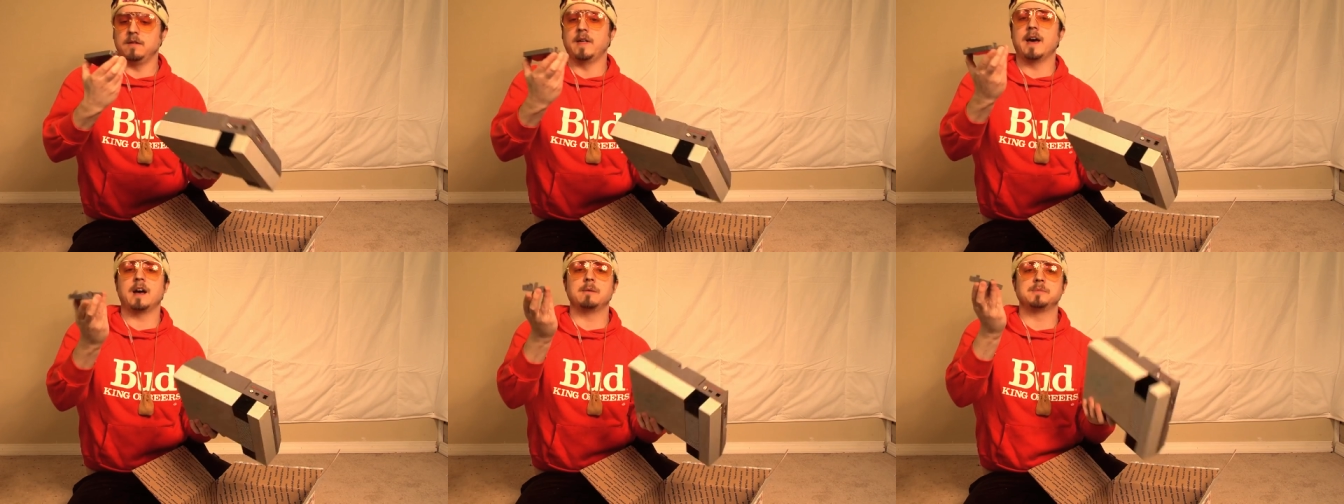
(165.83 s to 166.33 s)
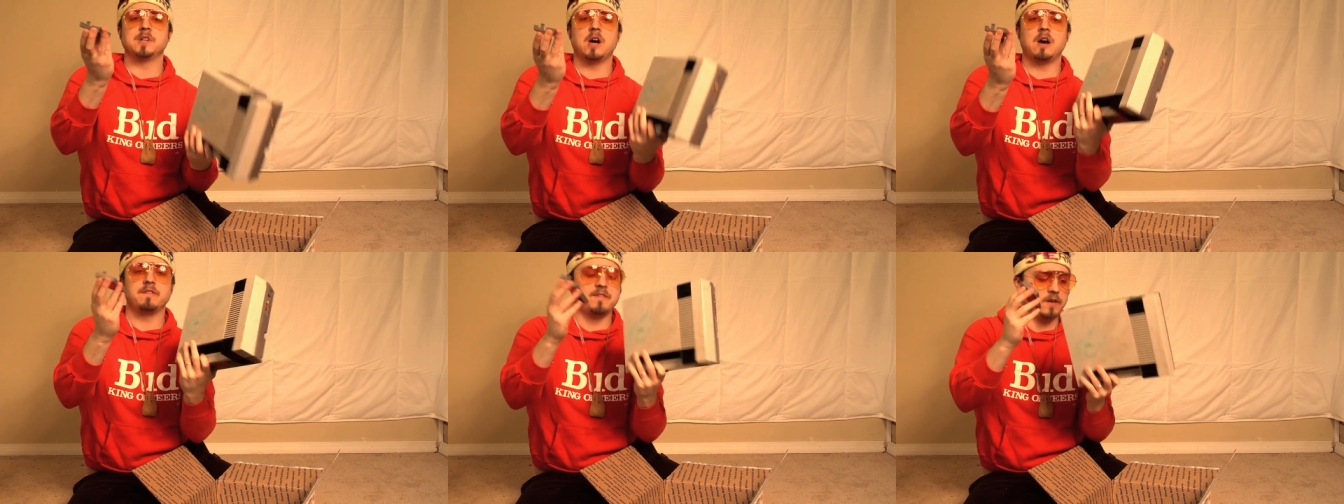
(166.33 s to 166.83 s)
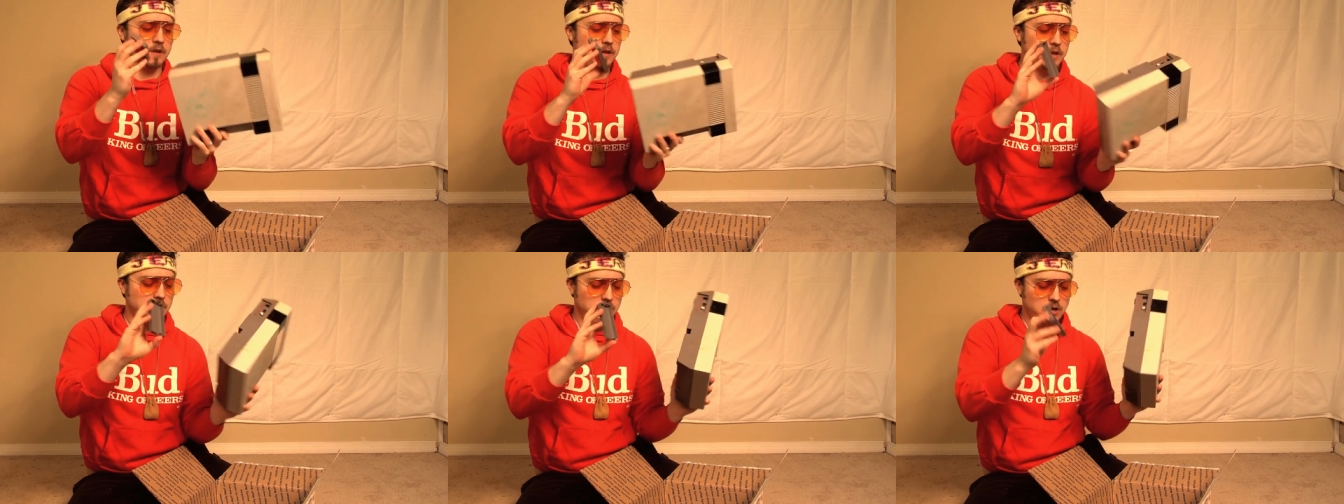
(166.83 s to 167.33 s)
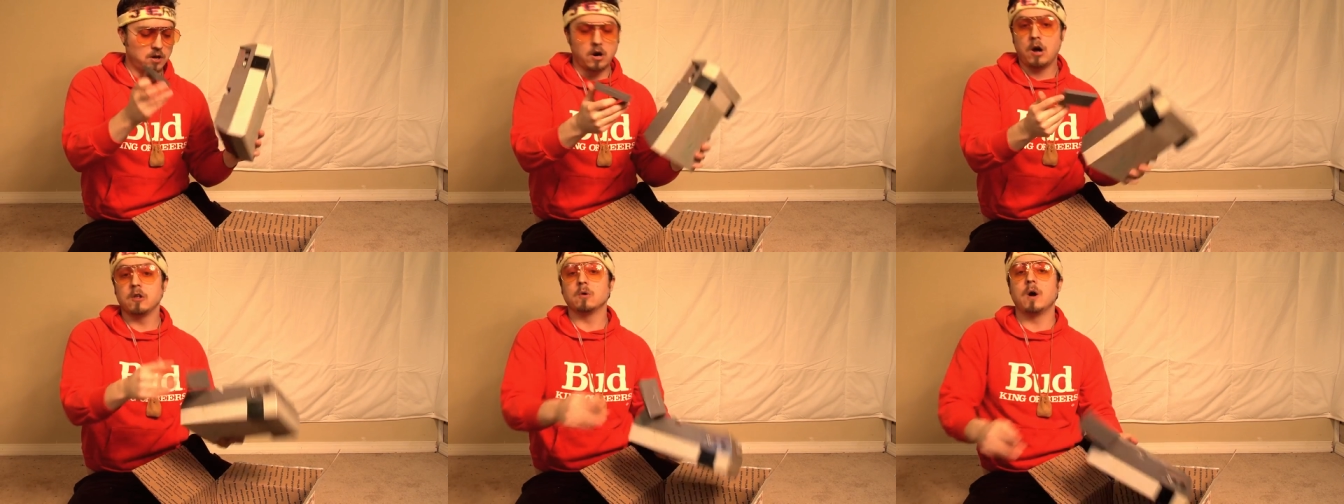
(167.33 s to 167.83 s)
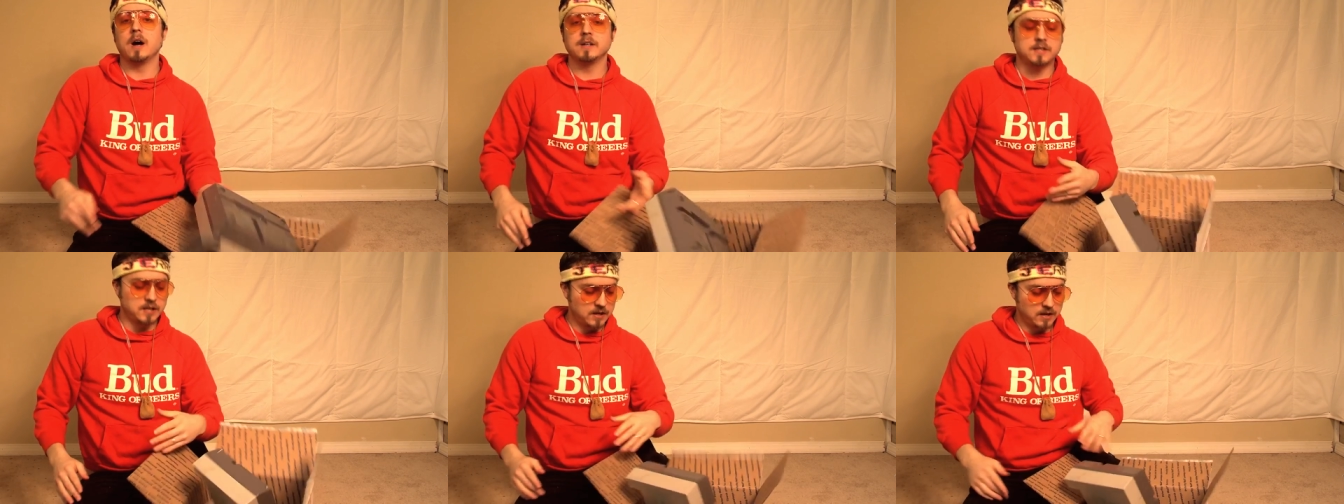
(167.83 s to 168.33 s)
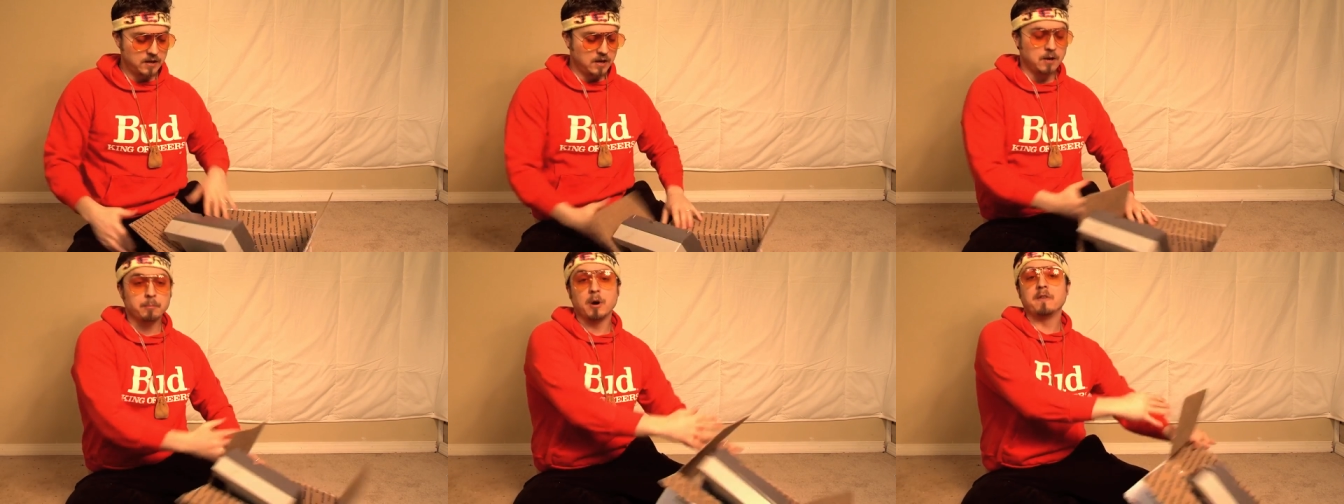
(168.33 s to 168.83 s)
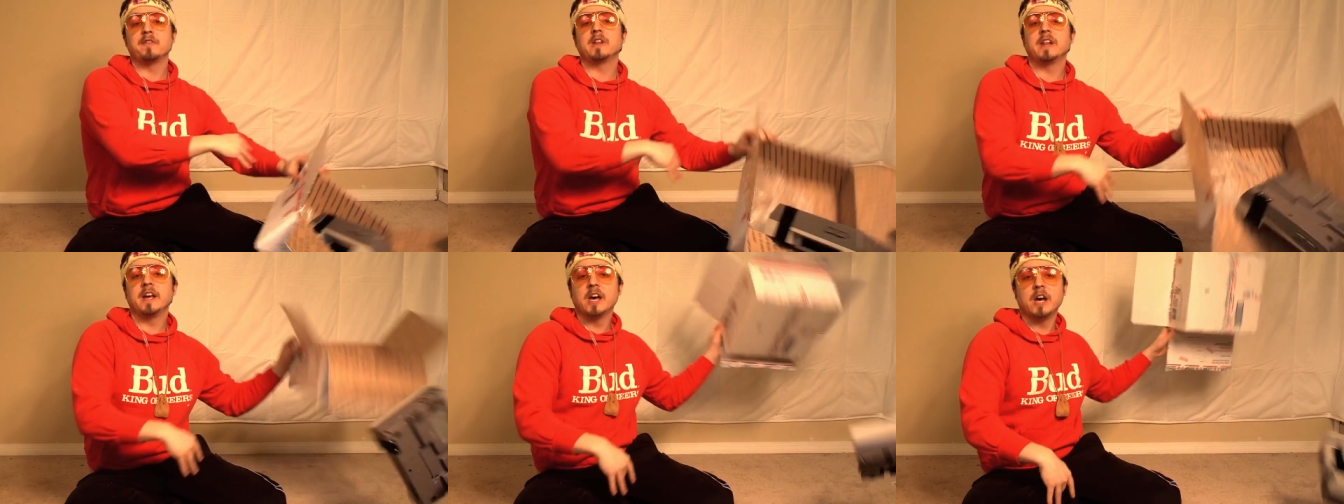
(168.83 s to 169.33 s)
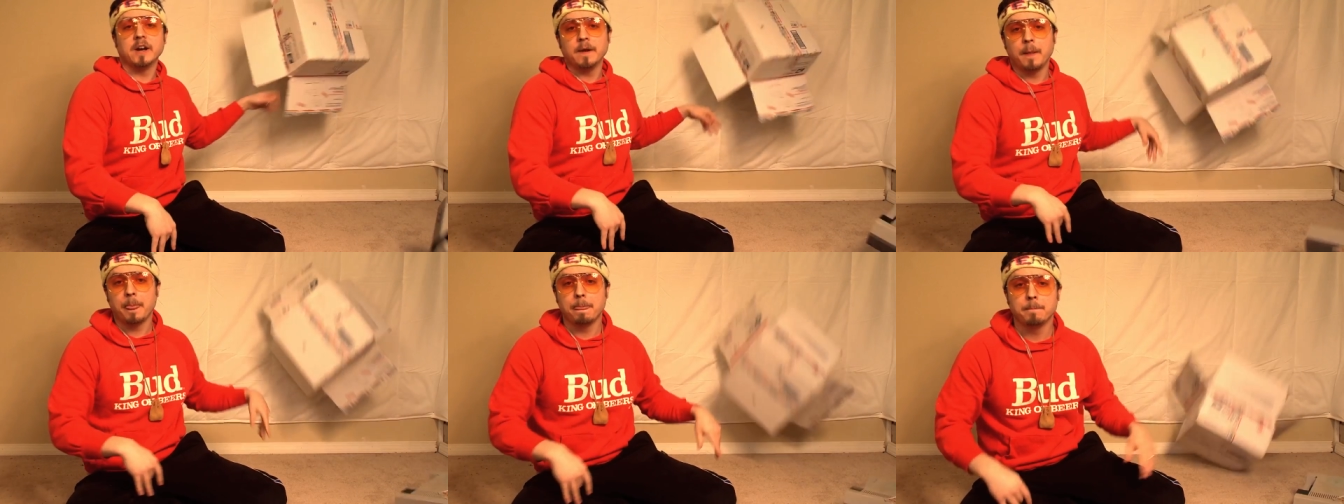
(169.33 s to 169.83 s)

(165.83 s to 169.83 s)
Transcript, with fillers: That comes off. Otherwise, perfectly good.